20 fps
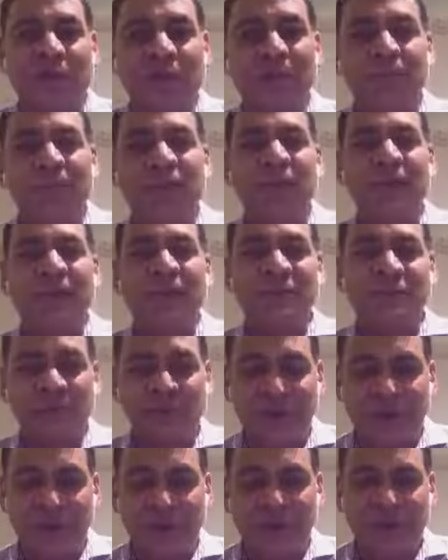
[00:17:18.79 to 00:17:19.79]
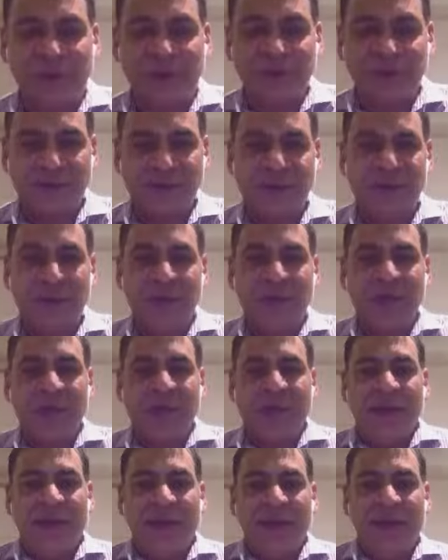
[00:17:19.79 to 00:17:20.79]
implants or anything else.
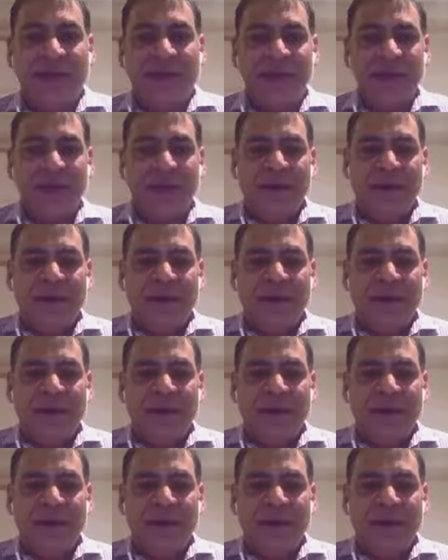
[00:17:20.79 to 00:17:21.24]
Right. And